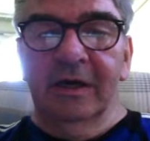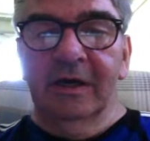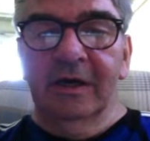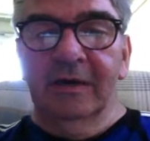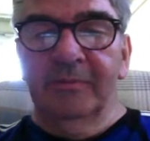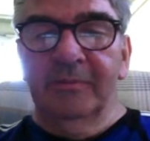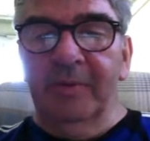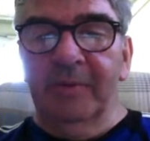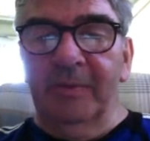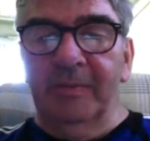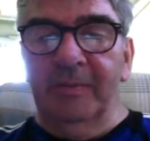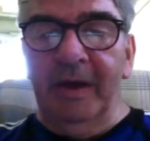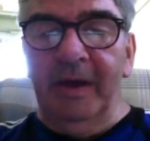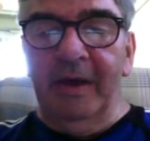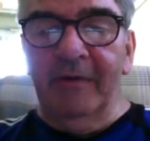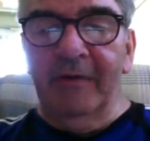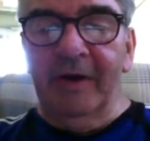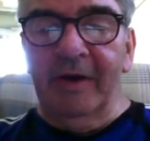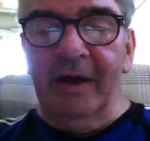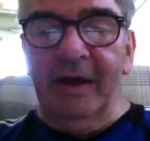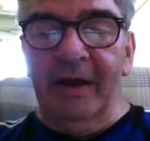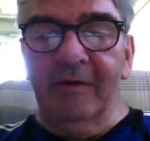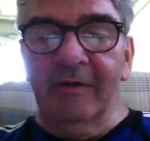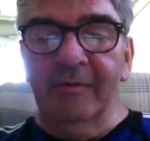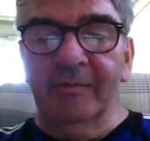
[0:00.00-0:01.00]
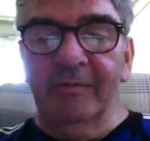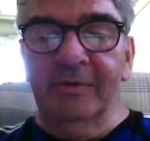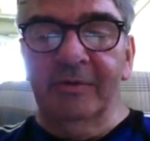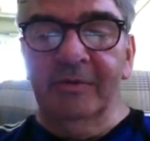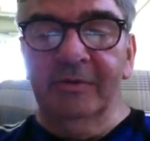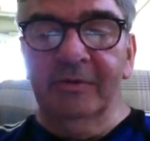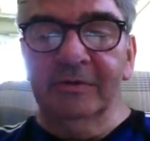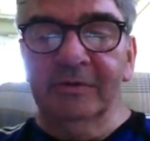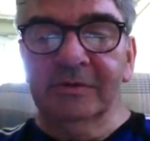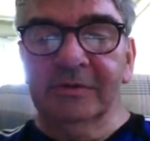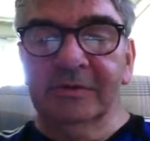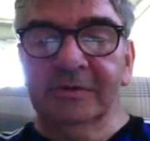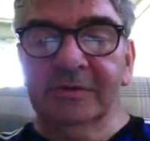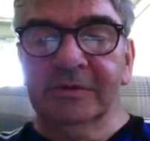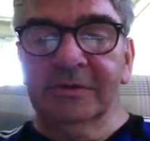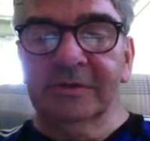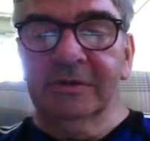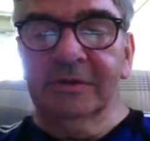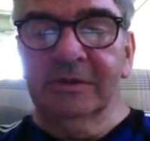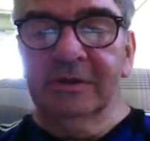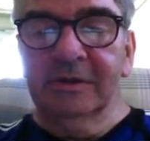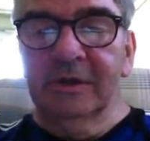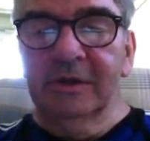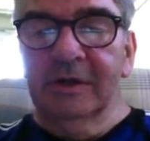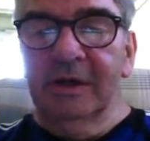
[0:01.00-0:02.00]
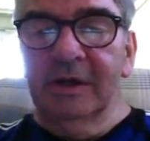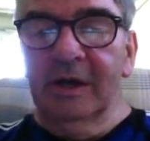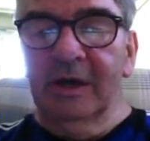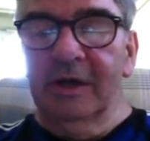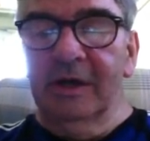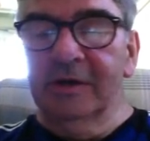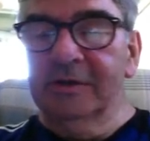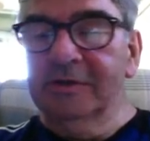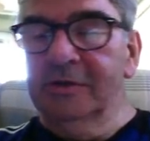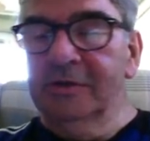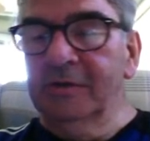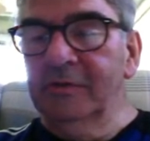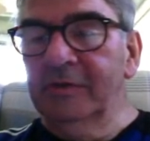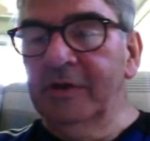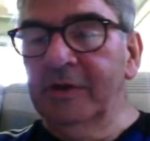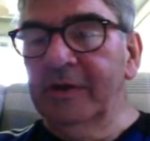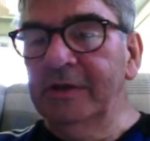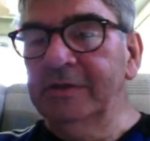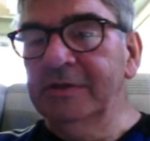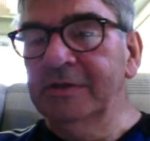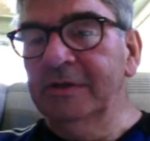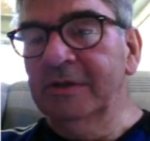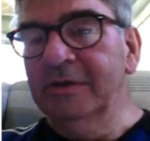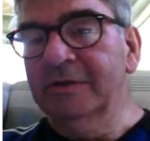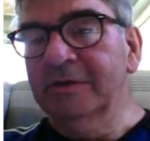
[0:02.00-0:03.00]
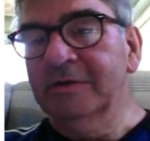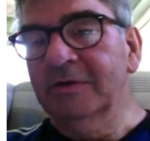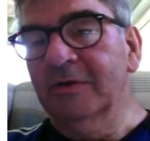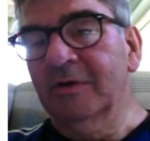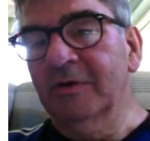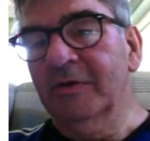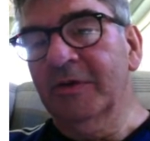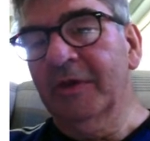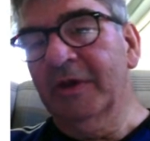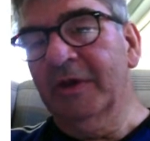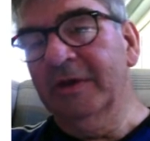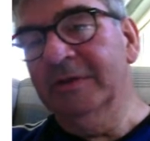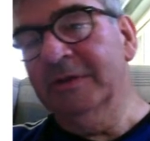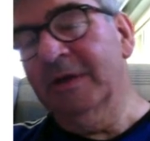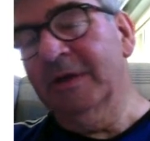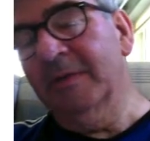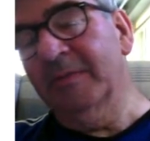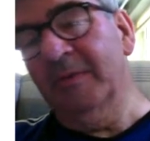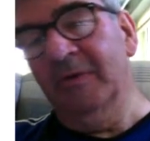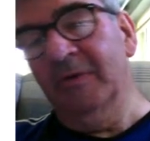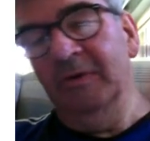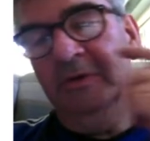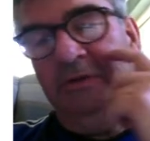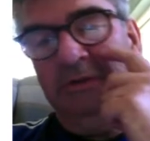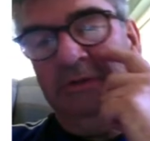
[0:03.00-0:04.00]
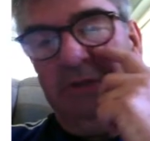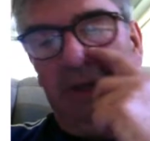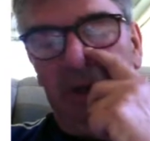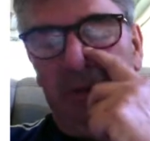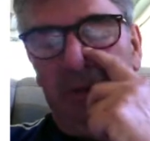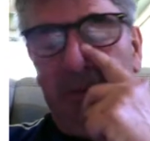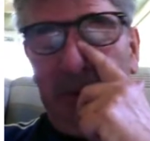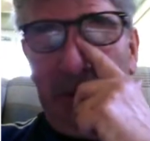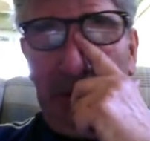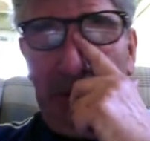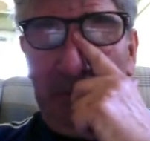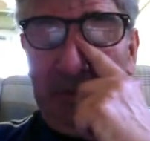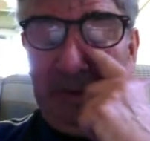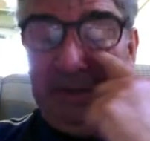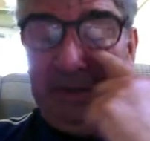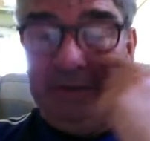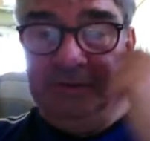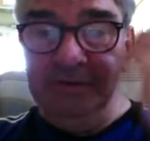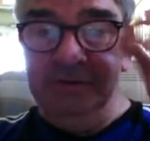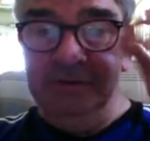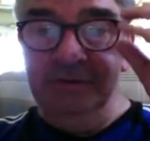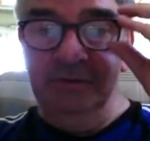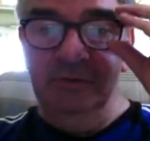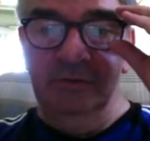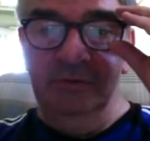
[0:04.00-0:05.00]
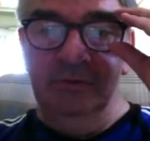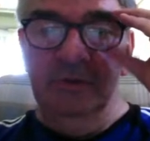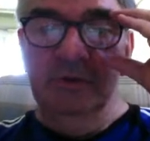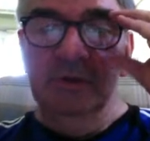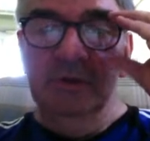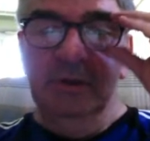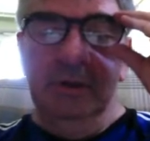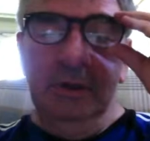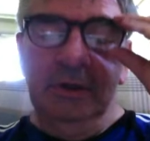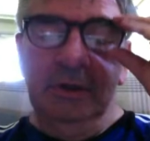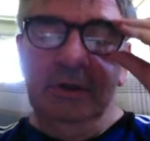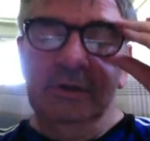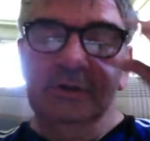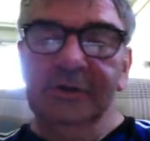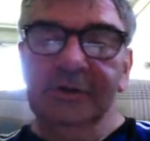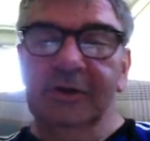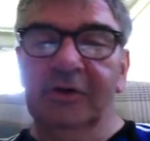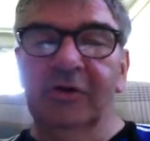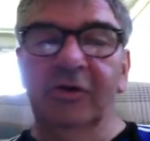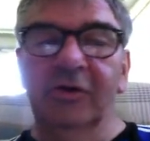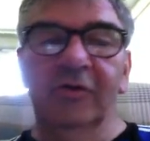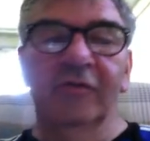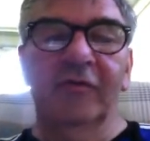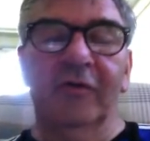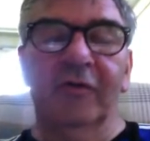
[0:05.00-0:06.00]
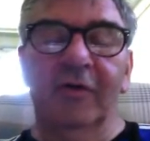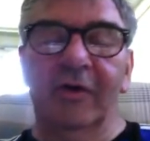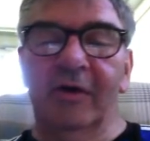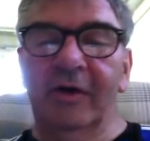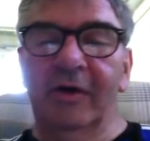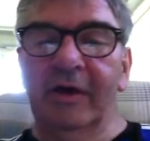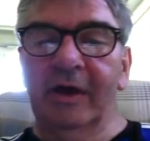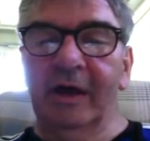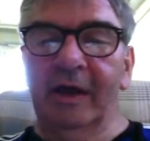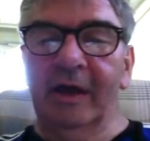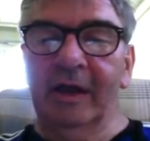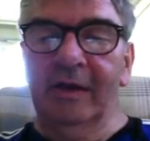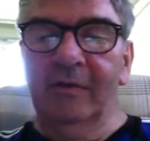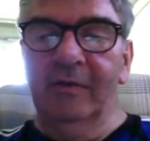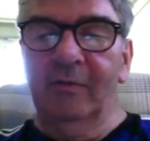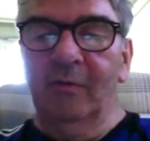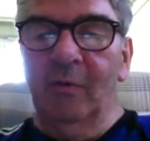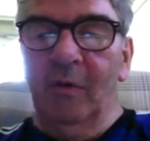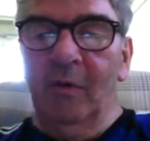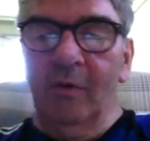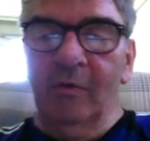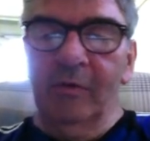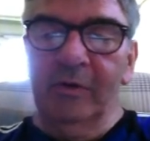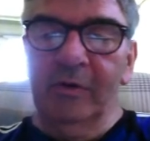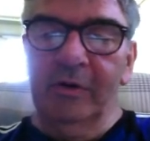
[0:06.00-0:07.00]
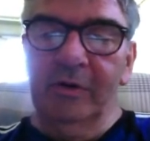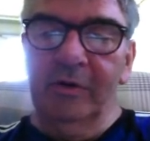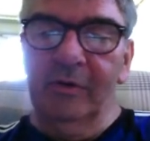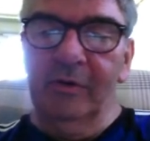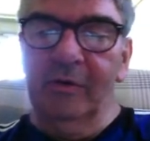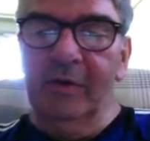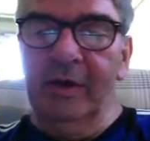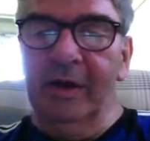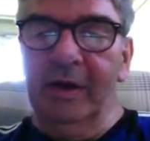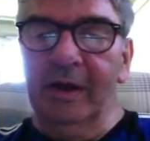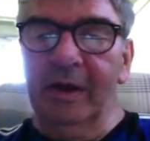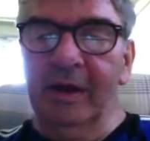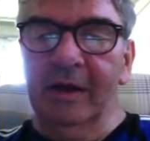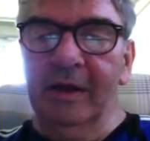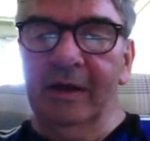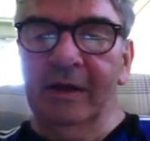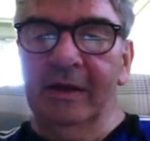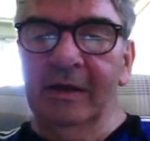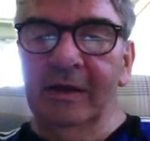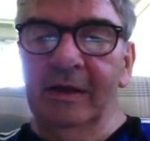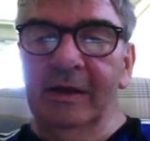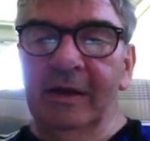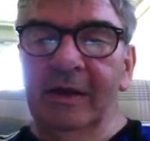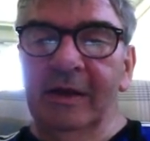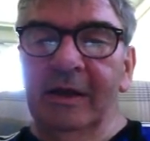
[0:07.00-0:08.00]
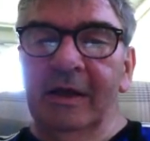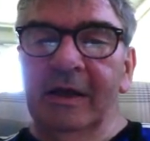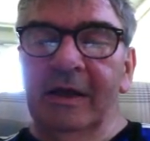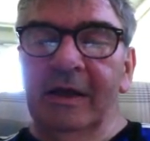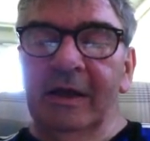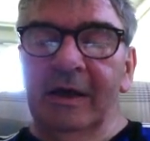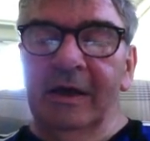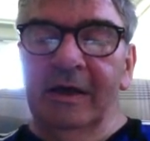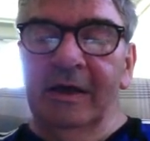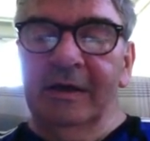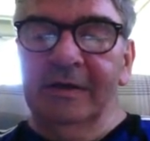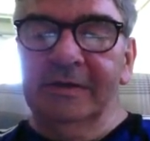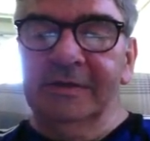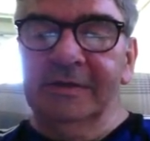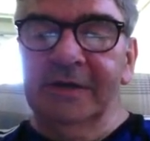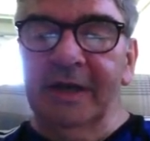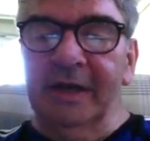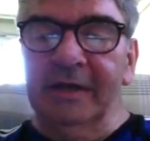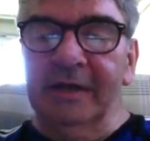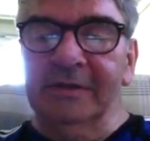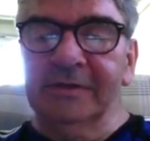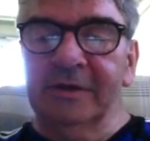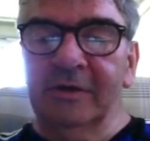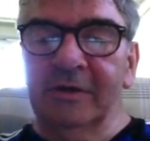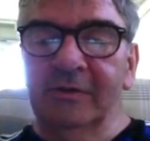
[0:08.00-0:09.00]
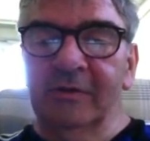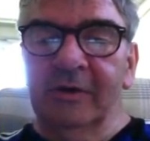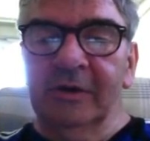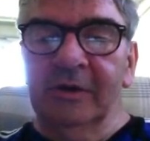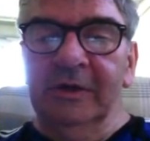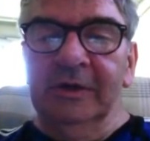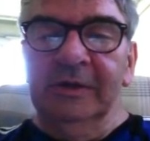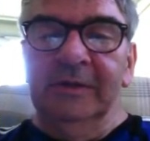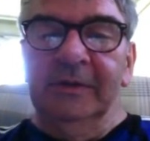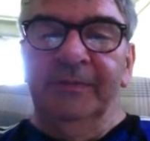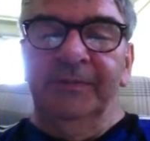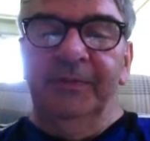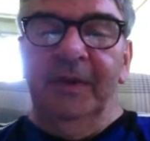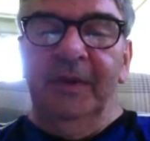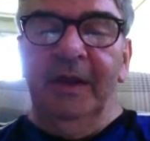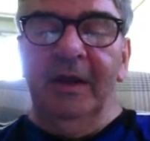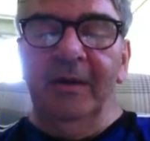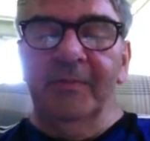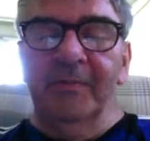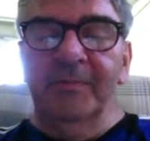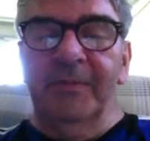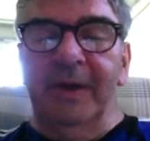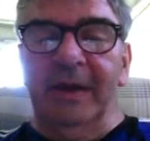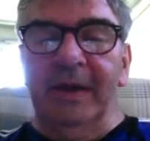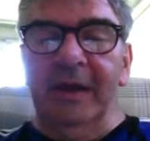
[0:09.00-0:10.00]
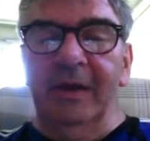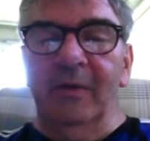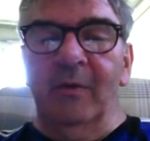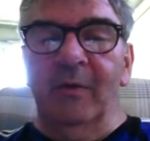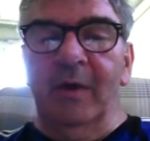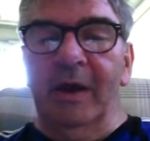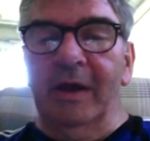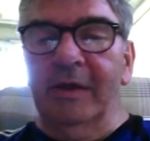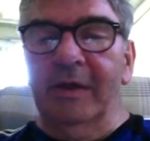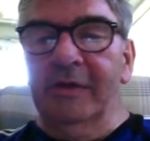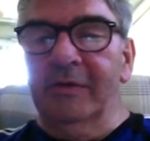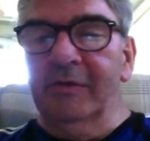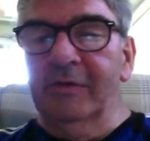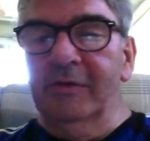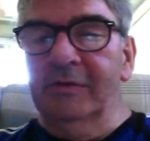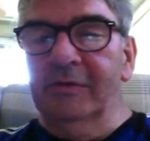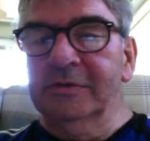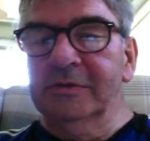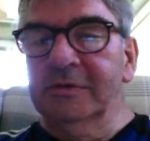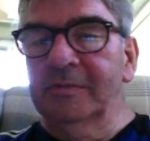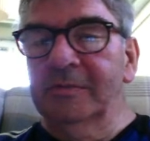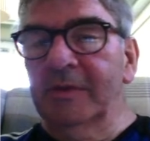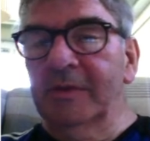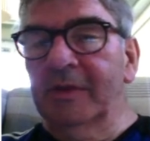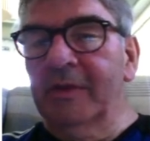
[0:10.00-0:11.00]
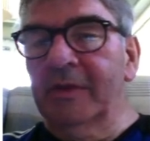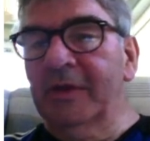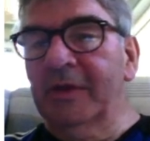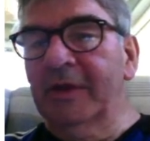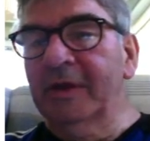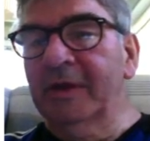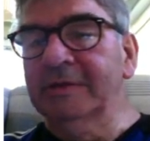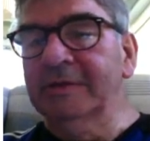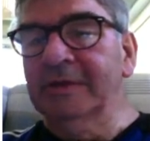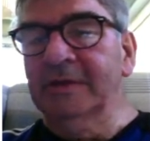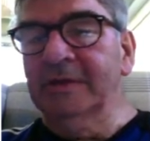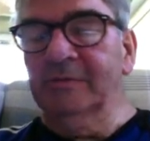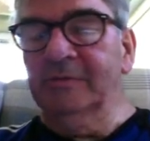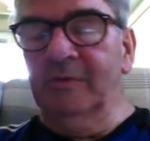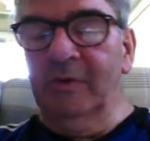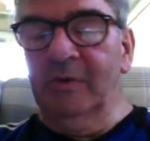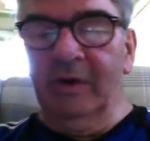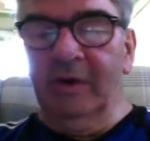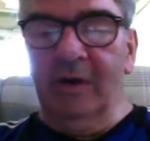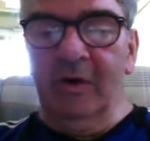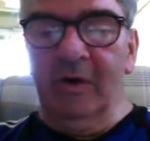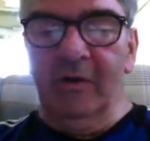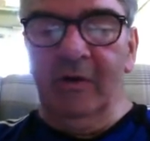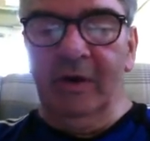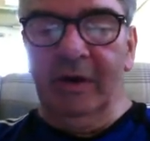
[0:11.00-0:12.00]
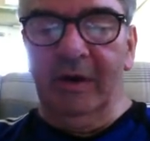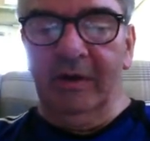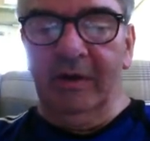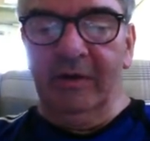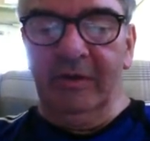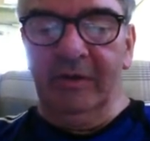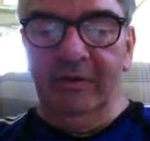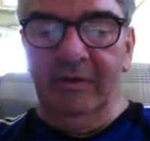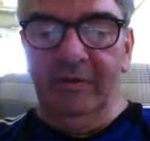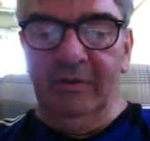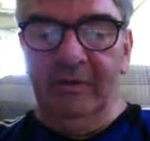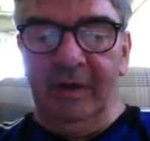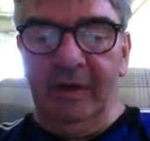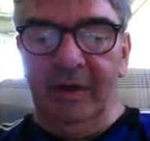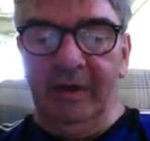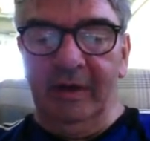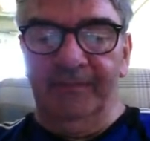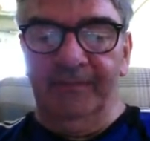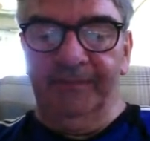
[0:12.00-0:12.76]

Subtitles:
preparing outputs, and so these are the sort of things I'm aiming to cover in what we're doing today. So you can pick your way through some of the things as we're going through that.